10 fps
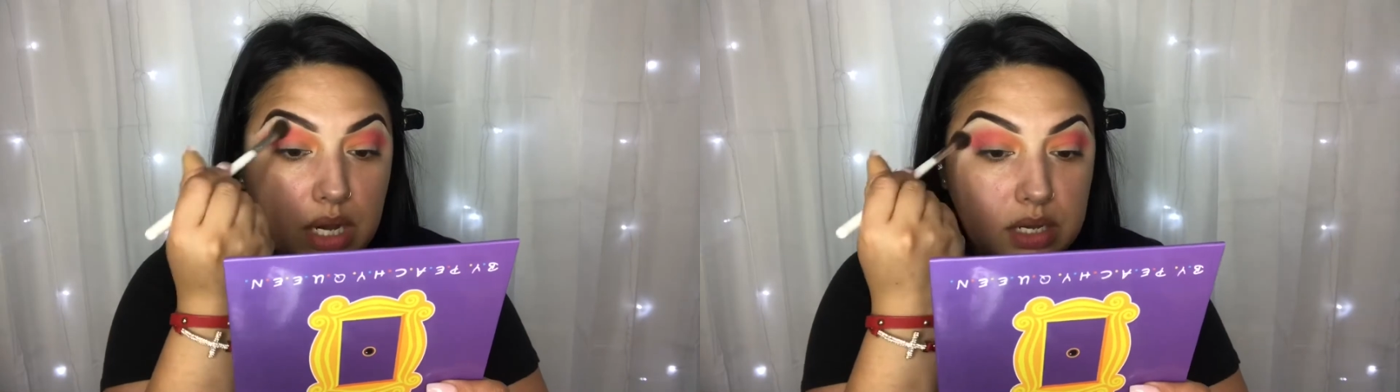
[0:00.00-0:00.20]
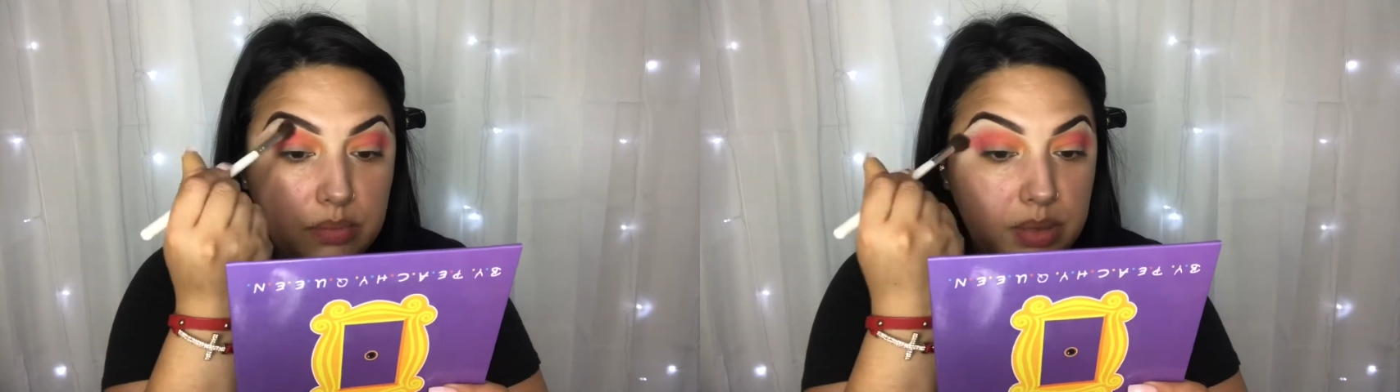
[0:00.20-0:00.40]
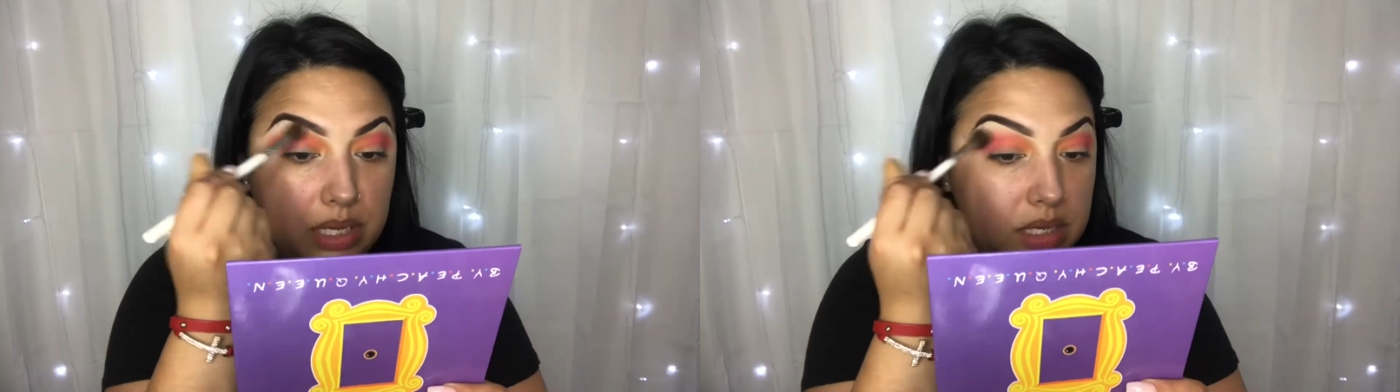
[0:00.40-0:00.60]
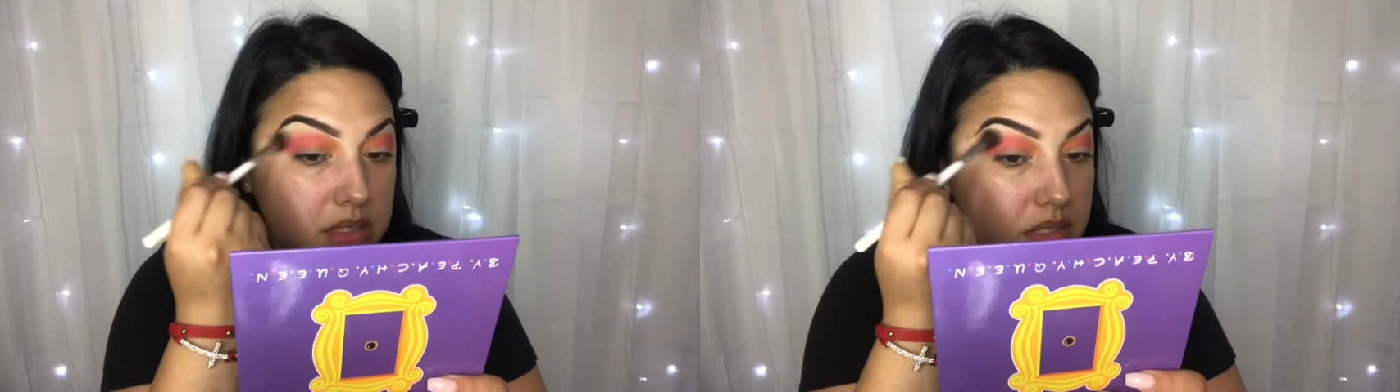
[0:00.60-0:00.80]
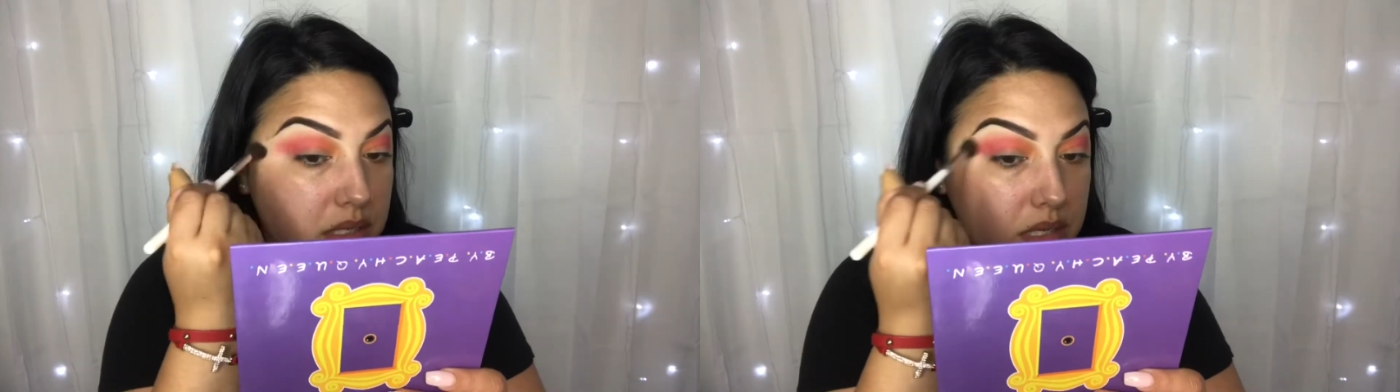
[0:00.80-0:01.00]
bit
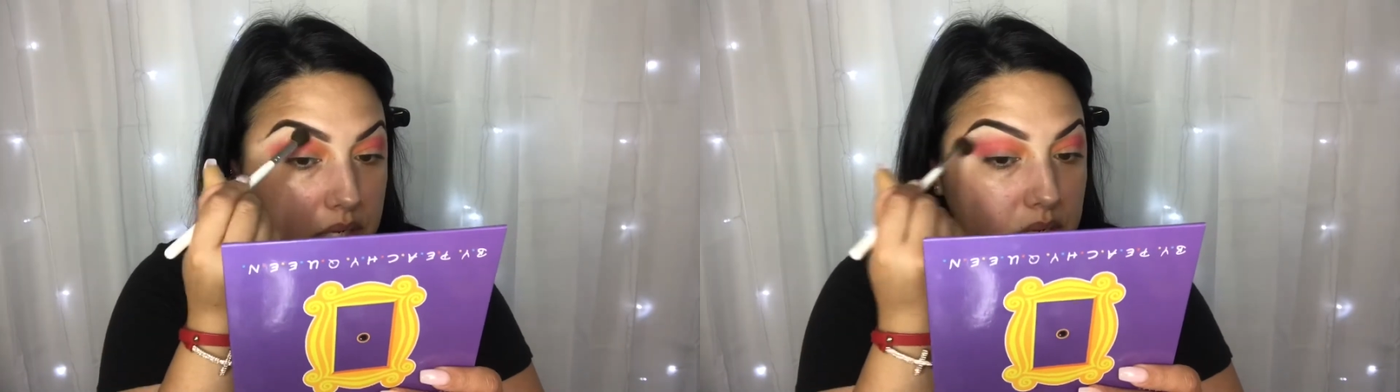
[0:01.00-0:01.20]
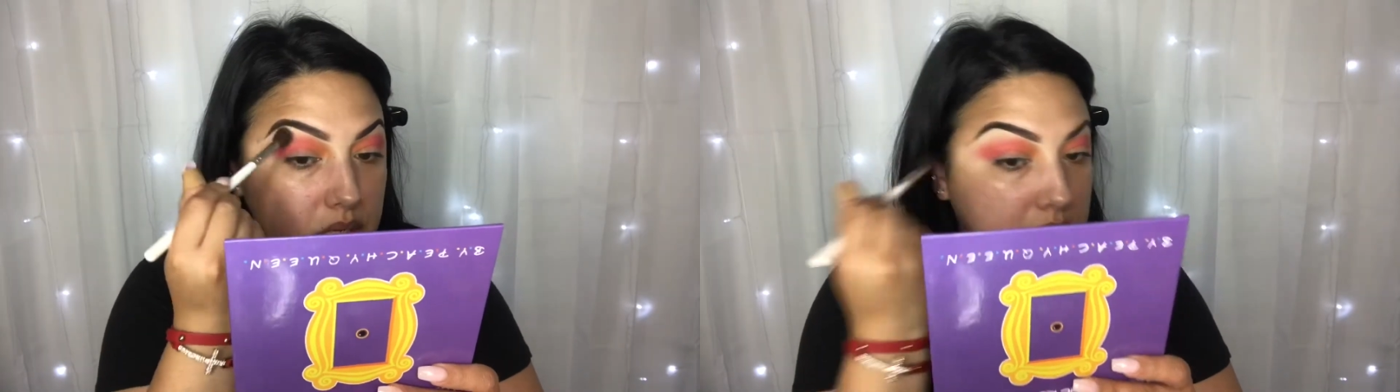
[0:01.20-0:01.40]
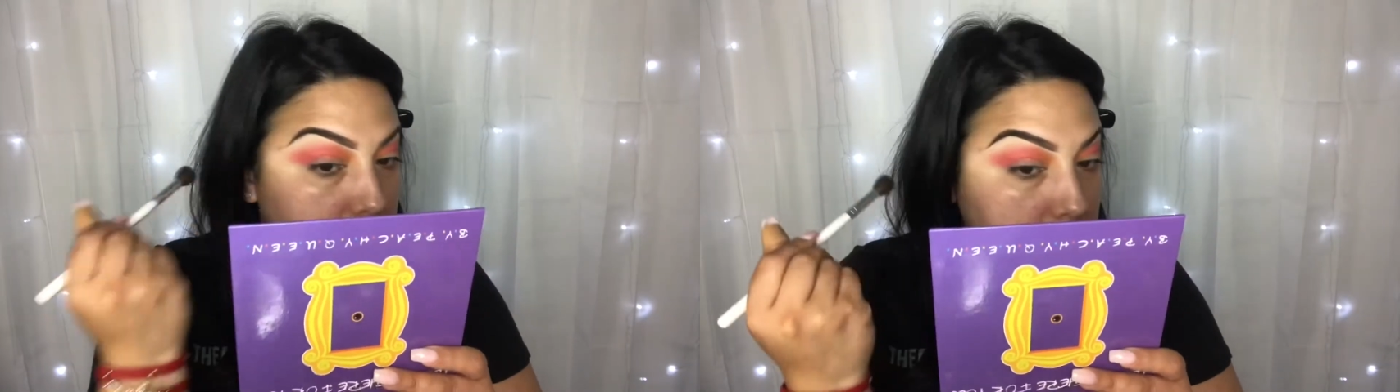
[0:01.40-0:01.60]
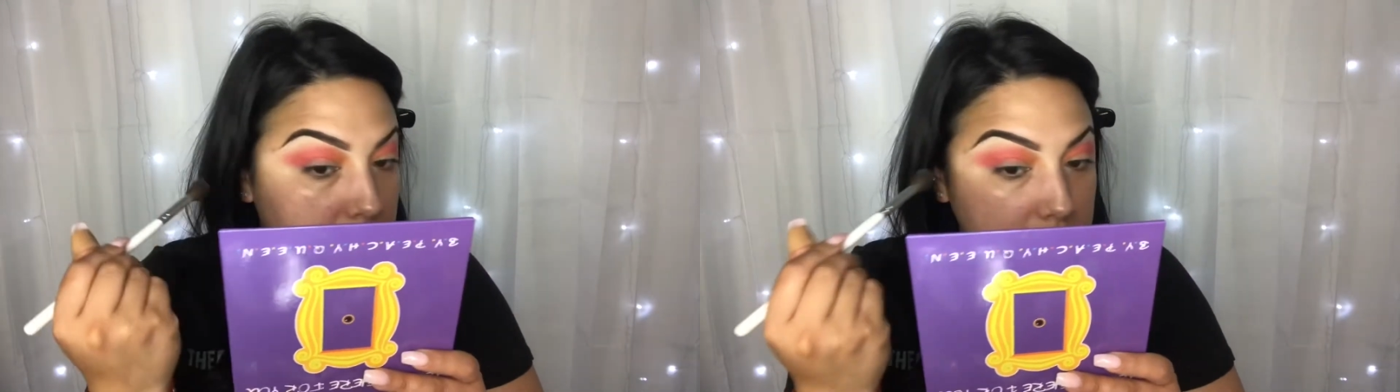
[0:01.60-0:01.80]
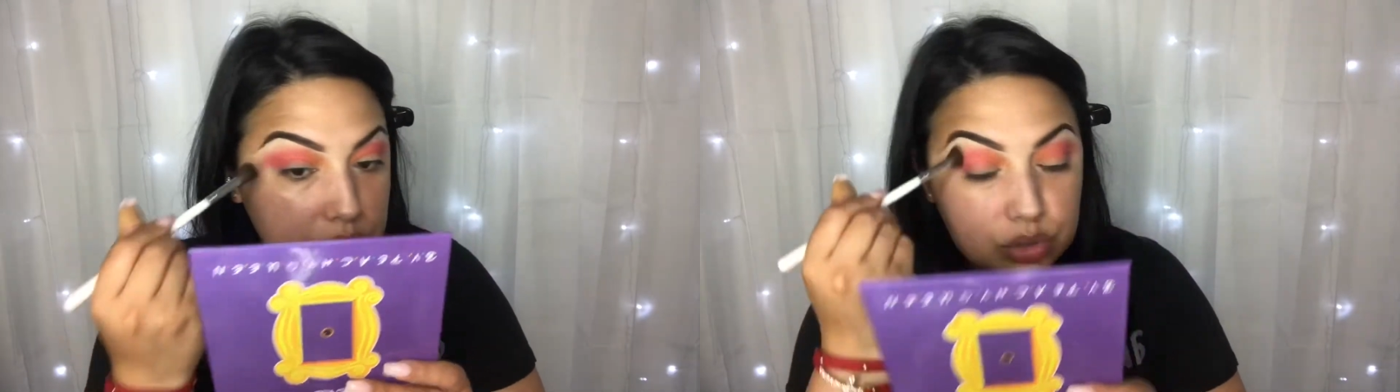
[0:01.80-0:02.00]

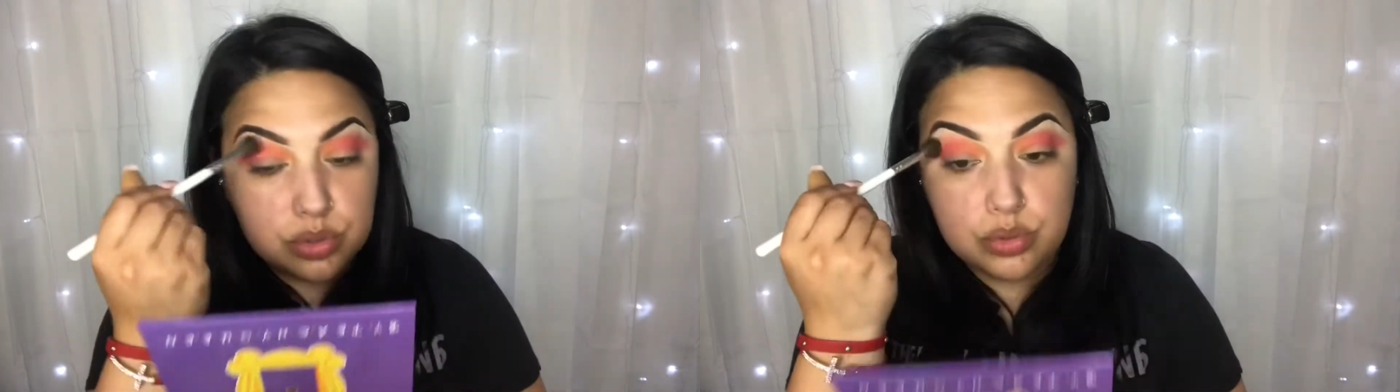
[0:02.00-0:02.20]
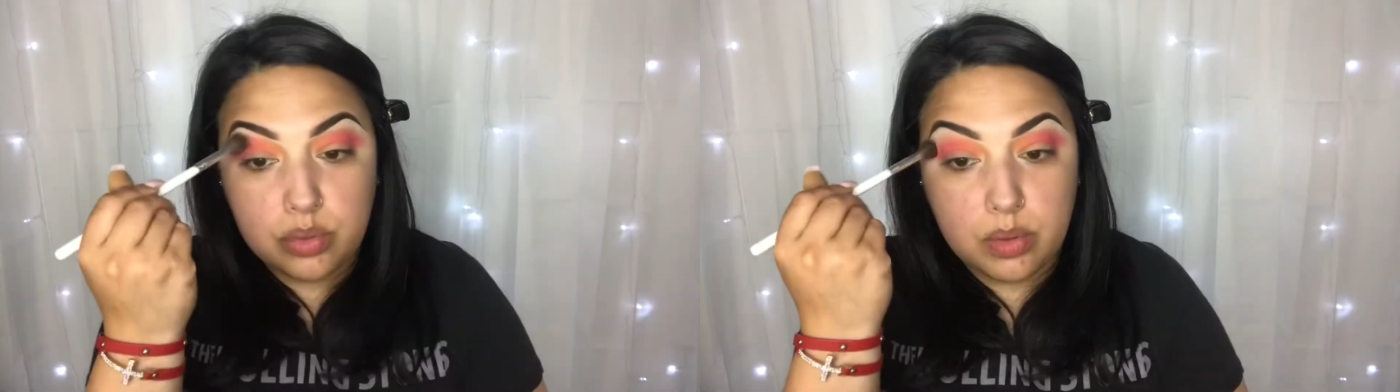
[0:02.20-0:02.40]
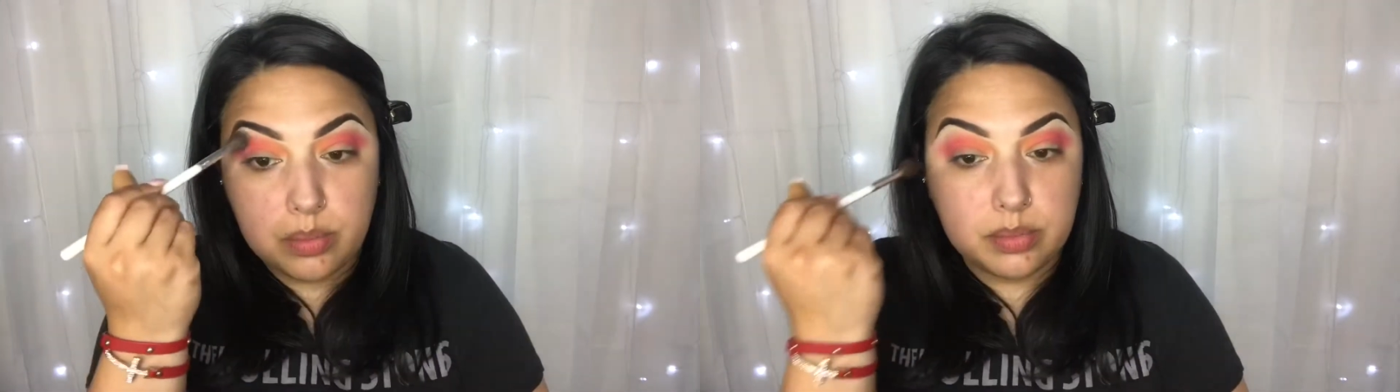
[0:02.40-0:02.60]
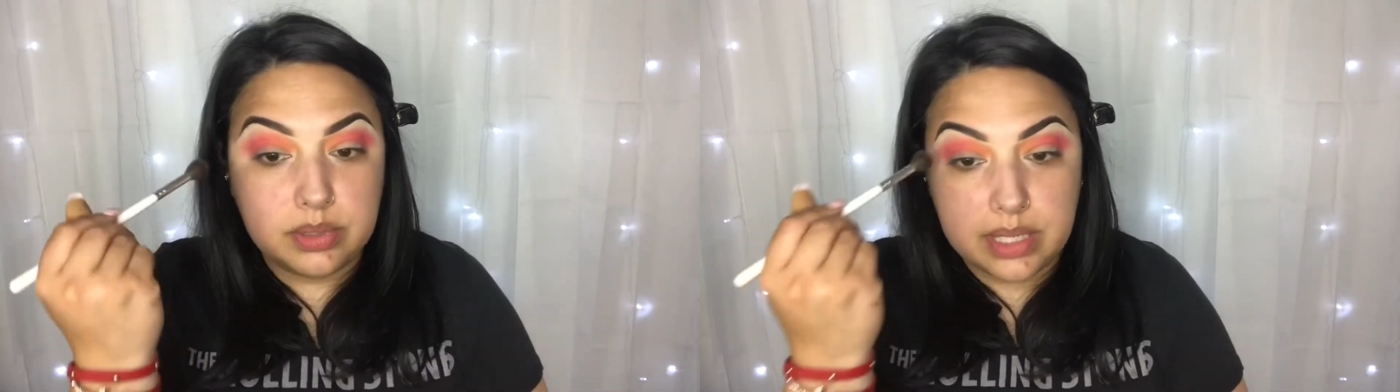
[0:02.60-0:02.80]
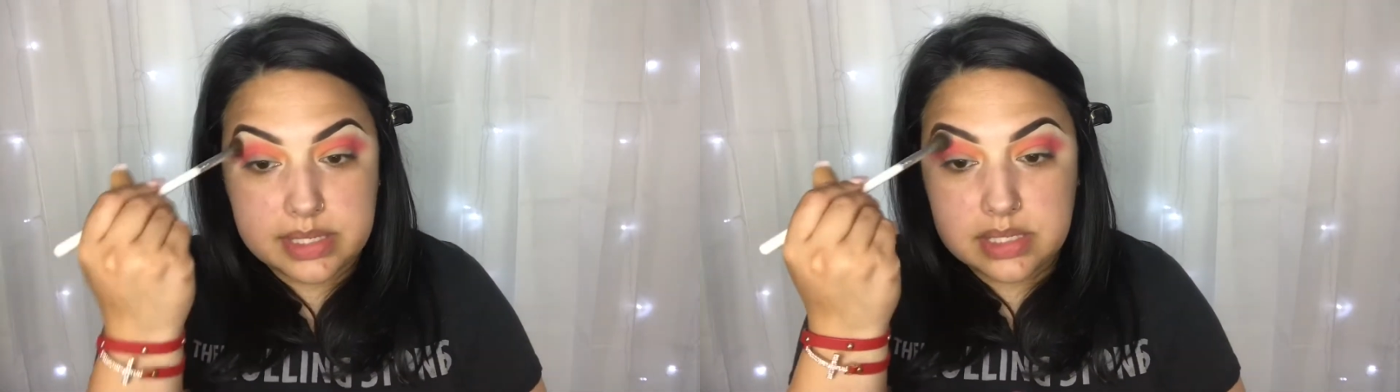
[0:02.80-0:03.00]
to
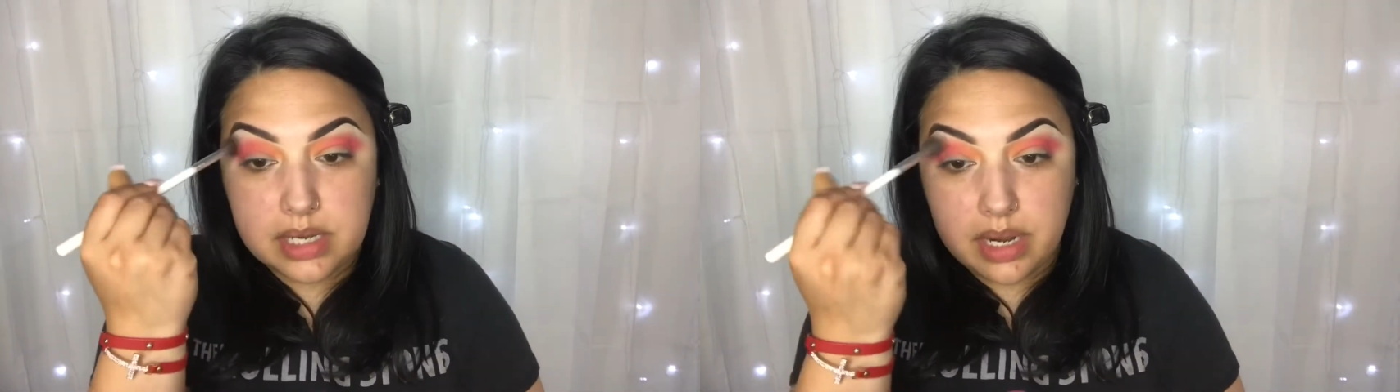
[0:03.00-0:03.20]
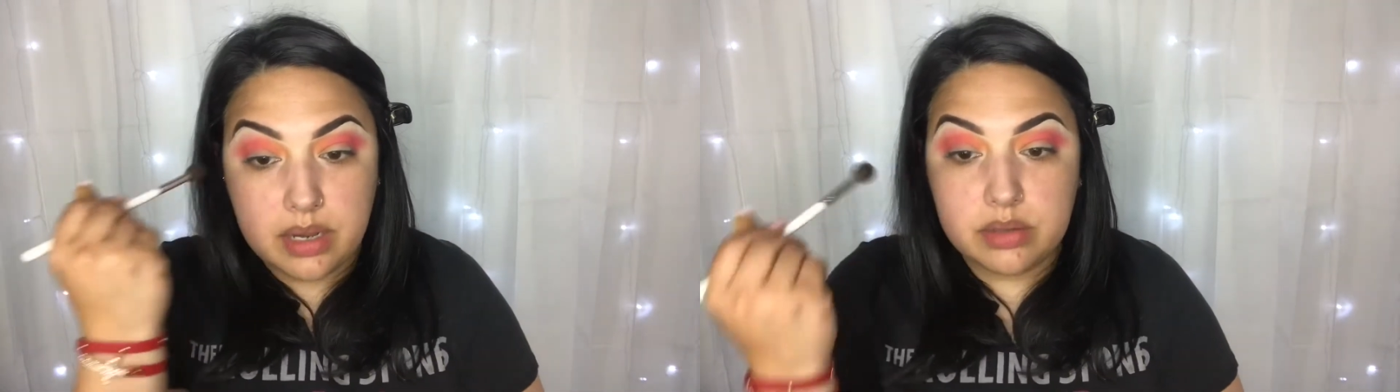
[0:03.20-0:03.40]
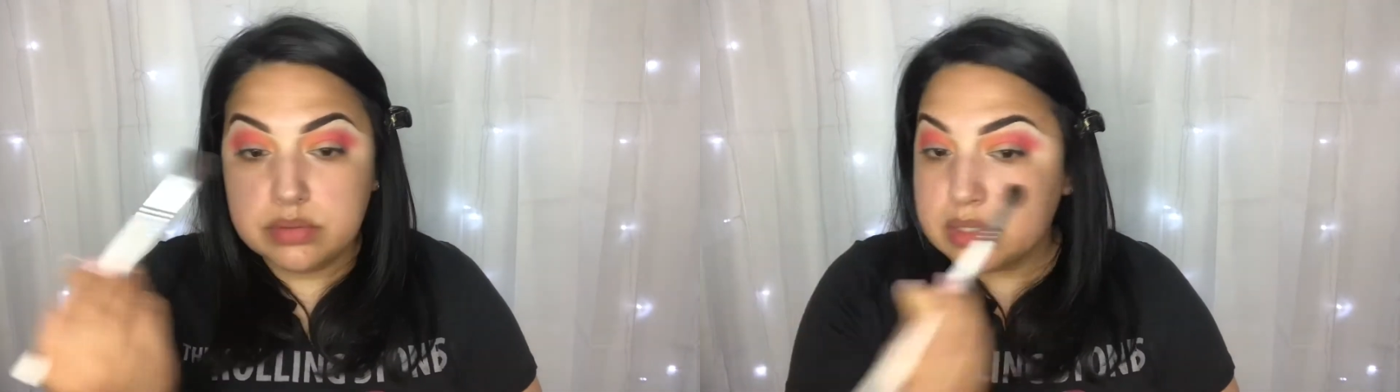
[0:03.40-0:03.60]
blend it out.